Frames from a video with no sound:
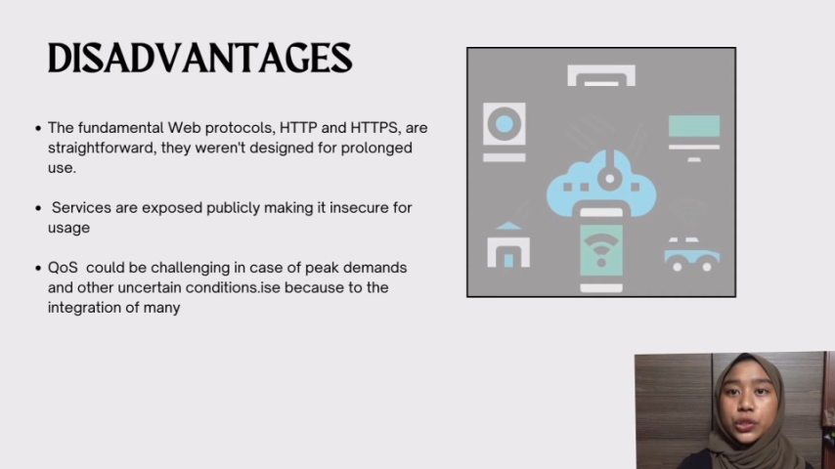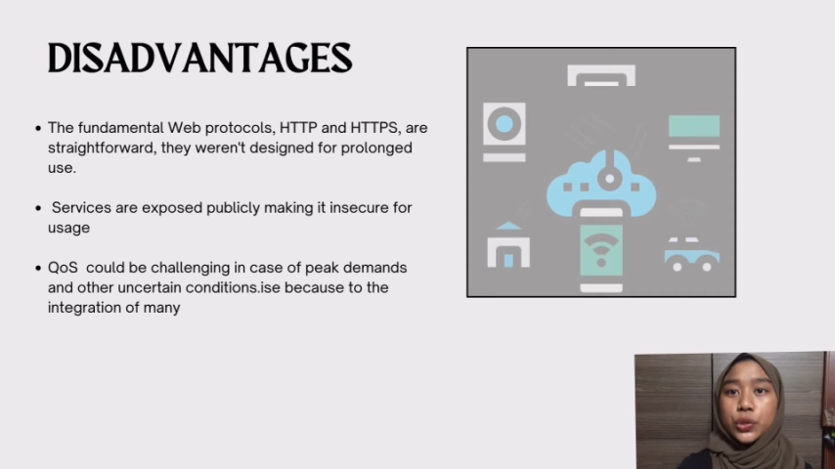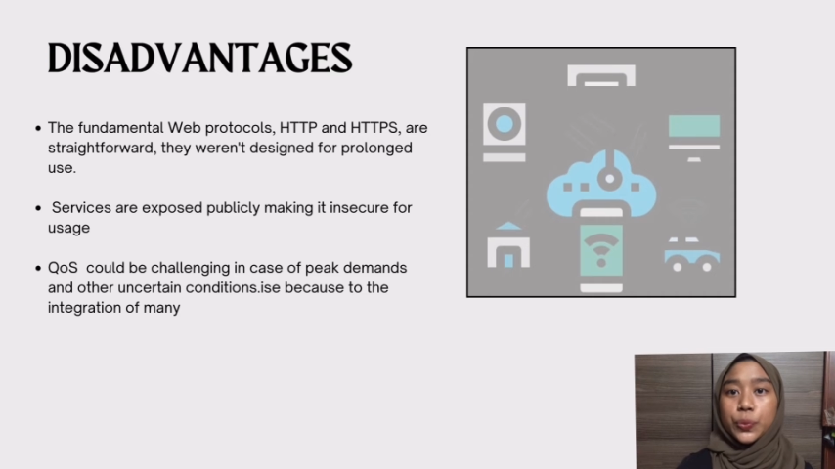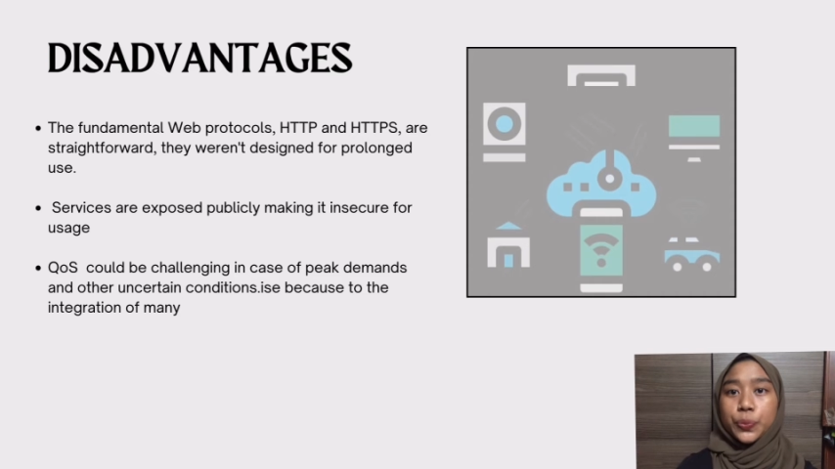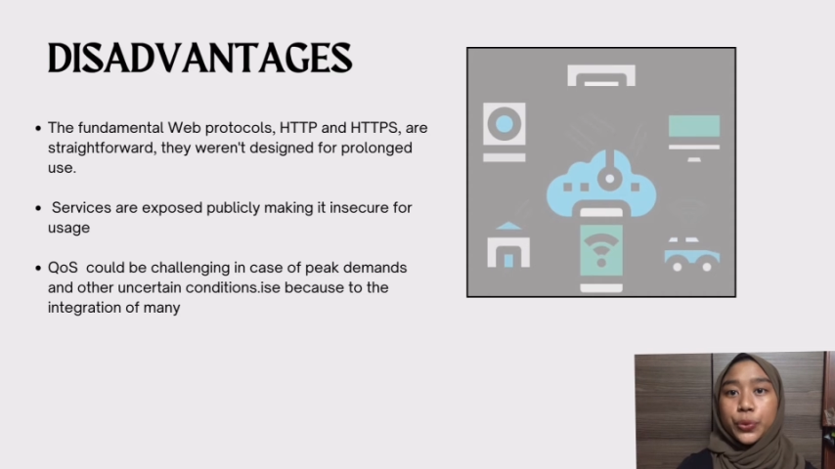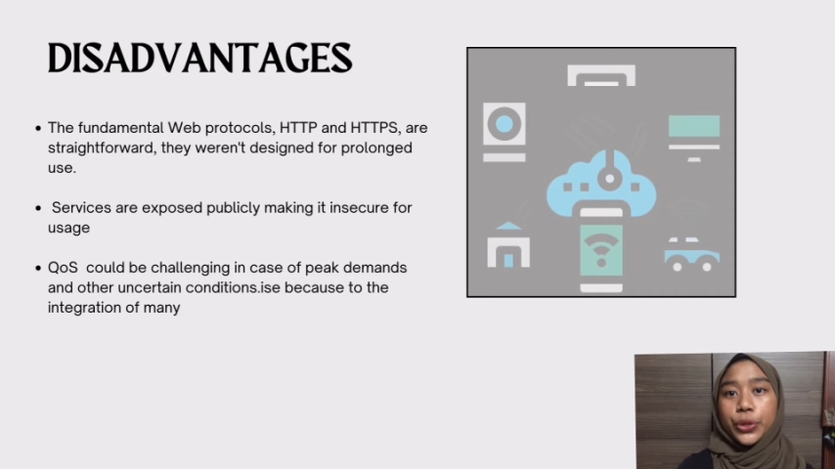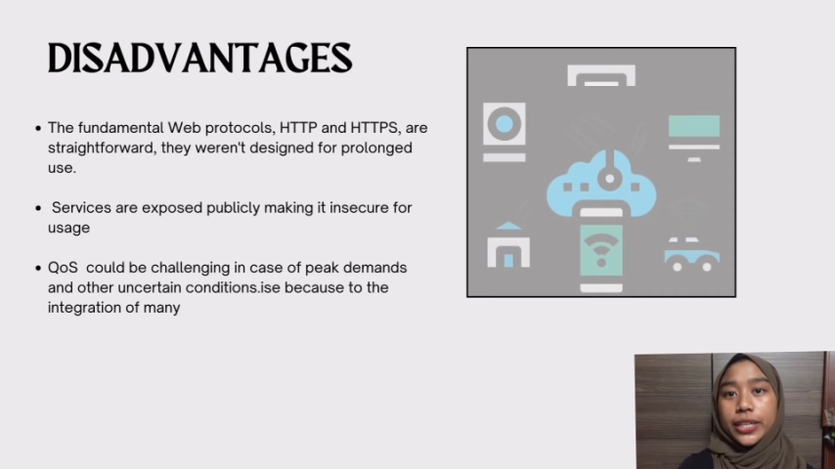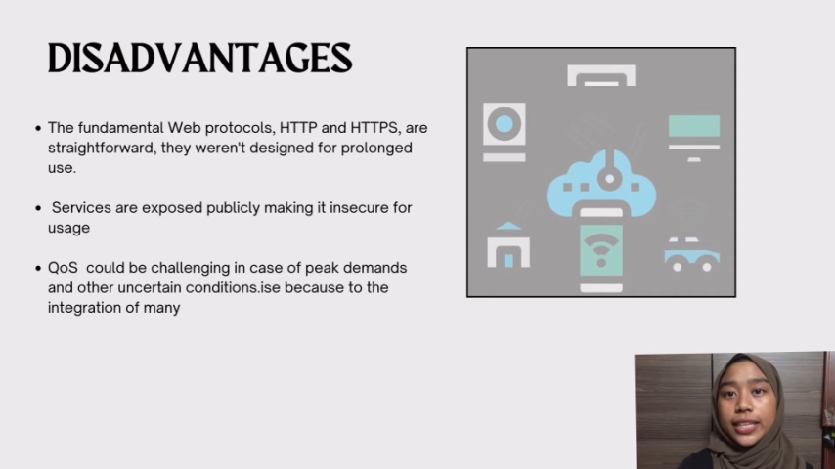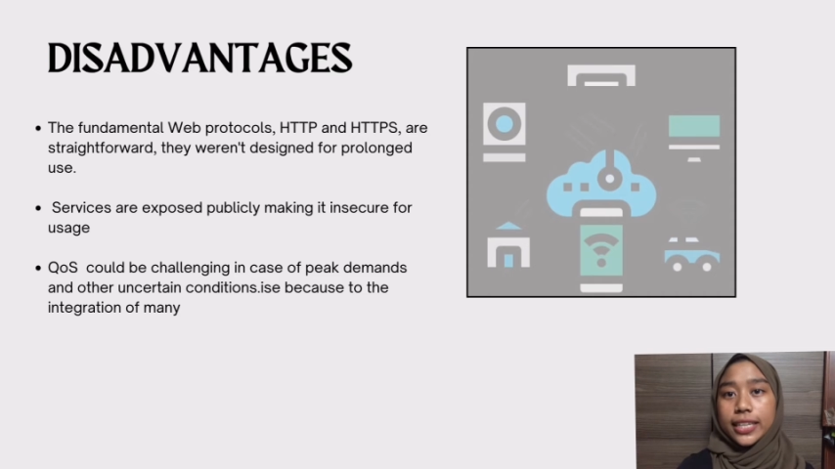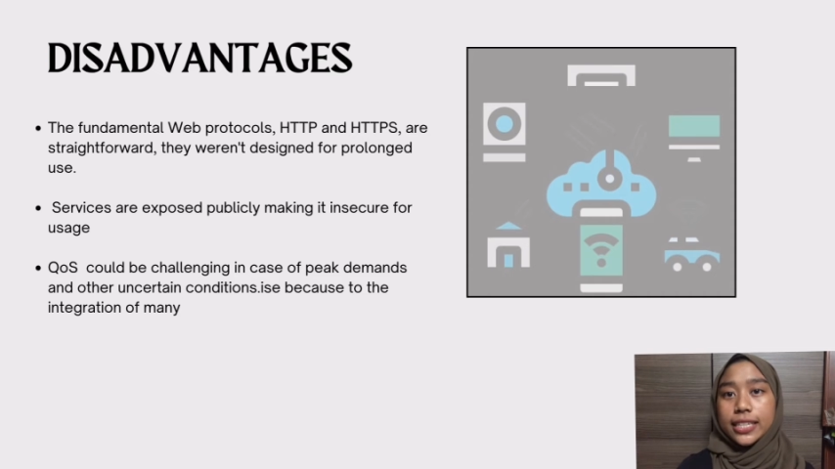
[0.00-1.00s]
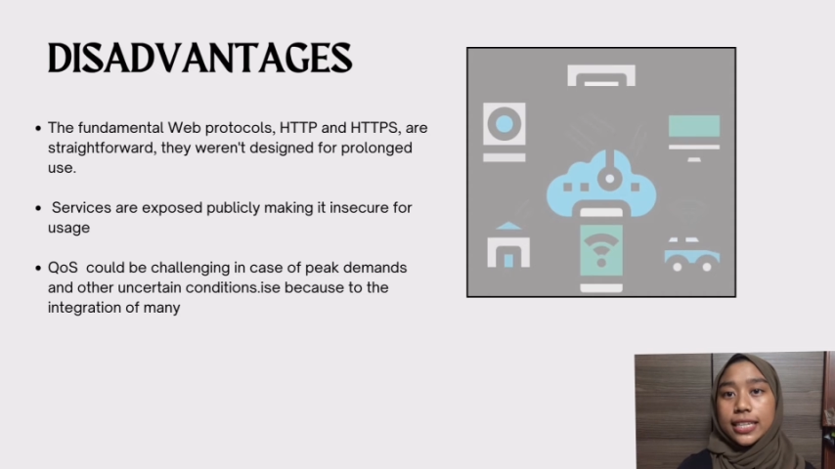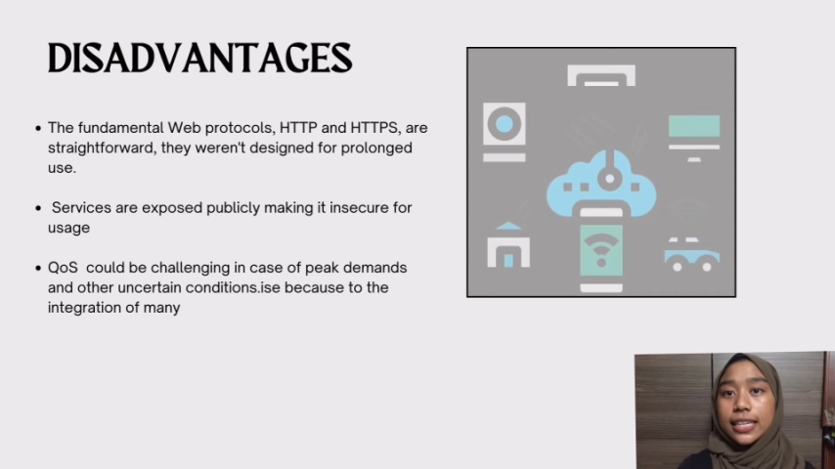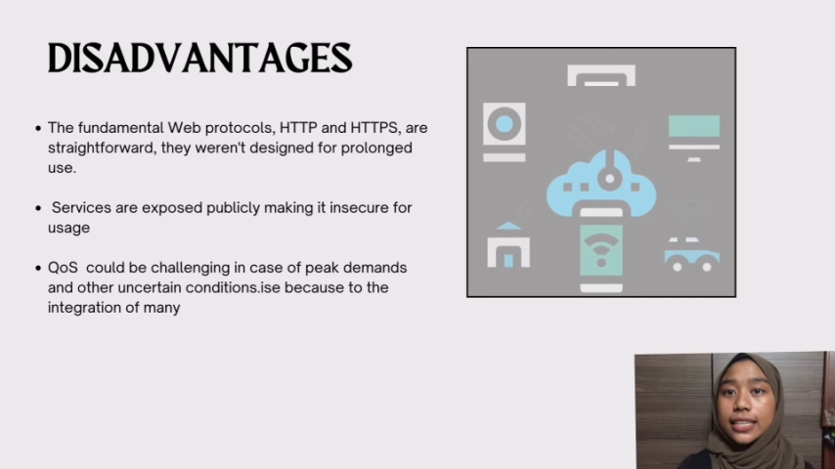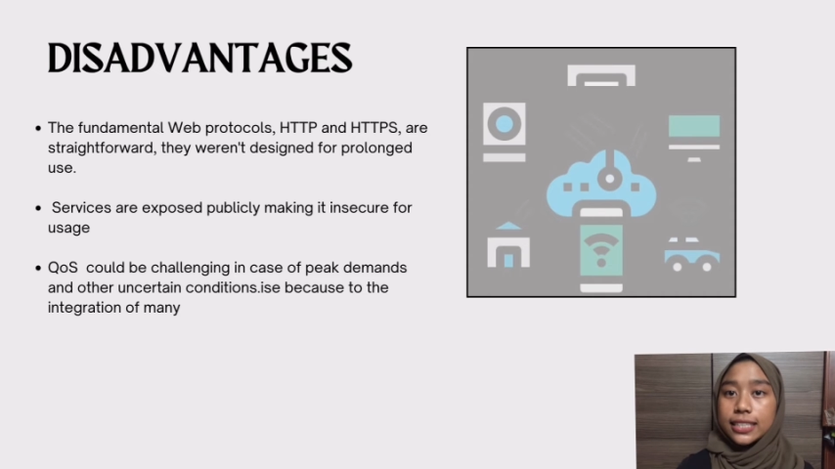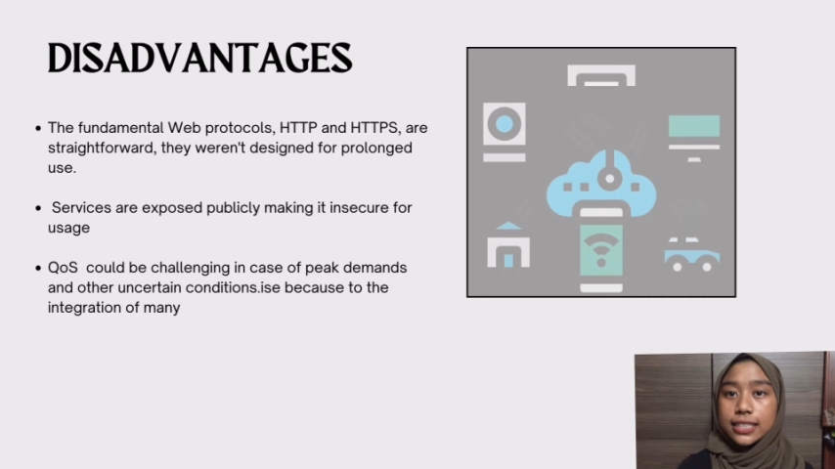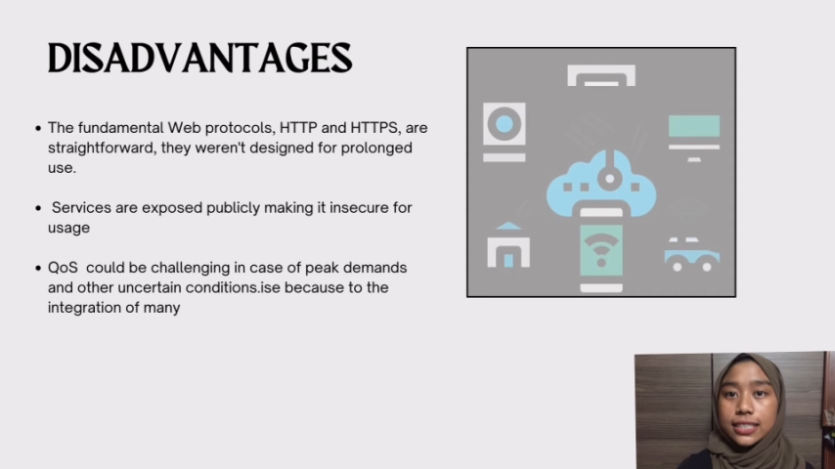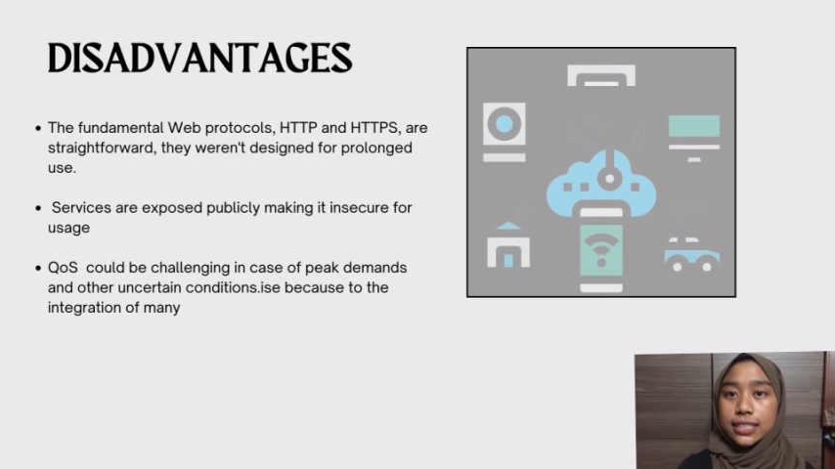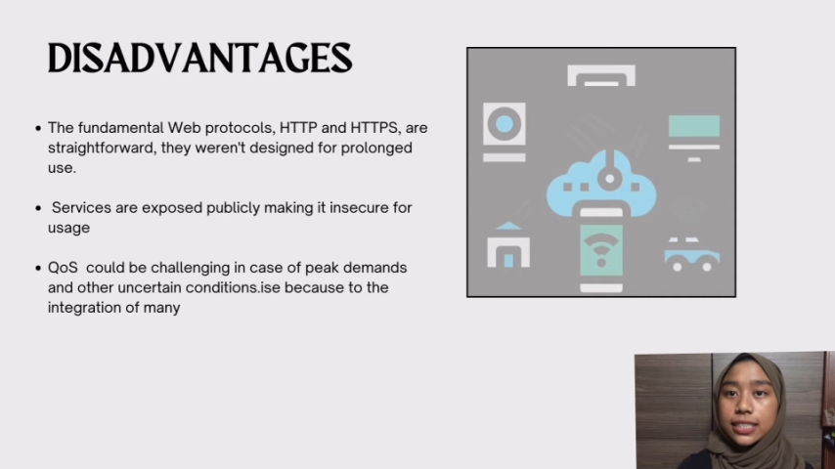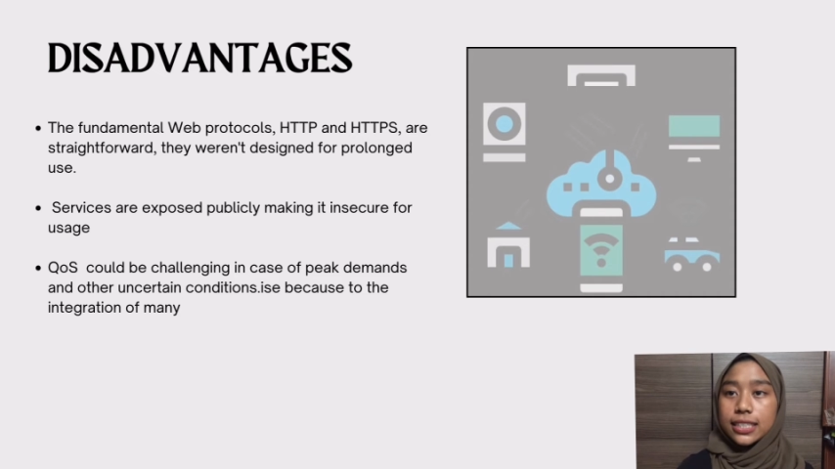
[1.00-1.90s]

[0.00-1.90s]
to put in a little